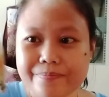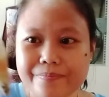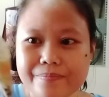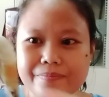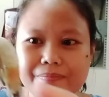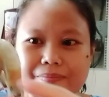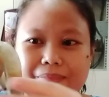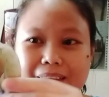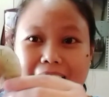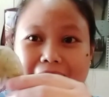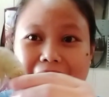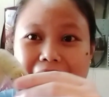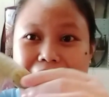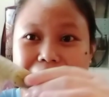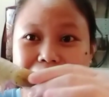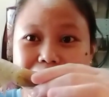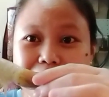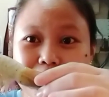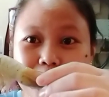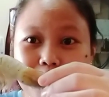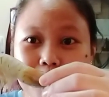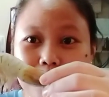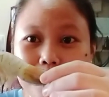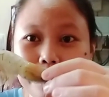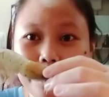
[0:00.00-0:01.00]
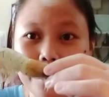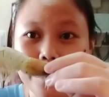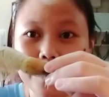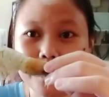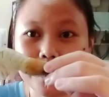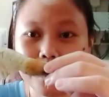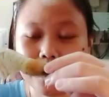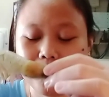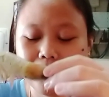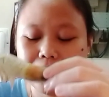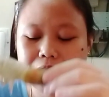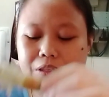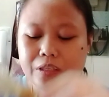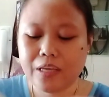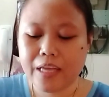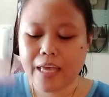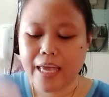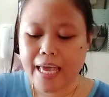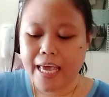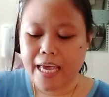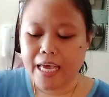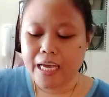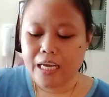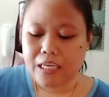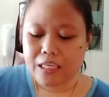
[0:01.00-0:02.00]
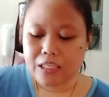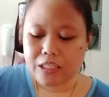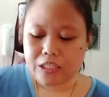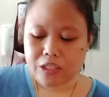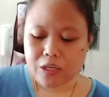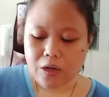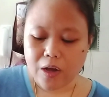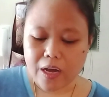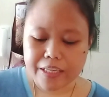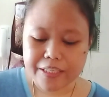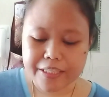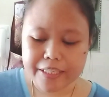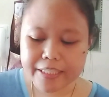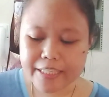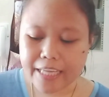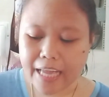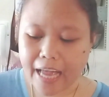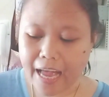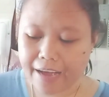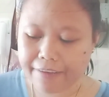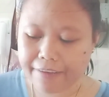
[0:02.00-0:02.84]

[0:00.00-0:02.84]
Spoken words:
I have a shrimp also. So I just have to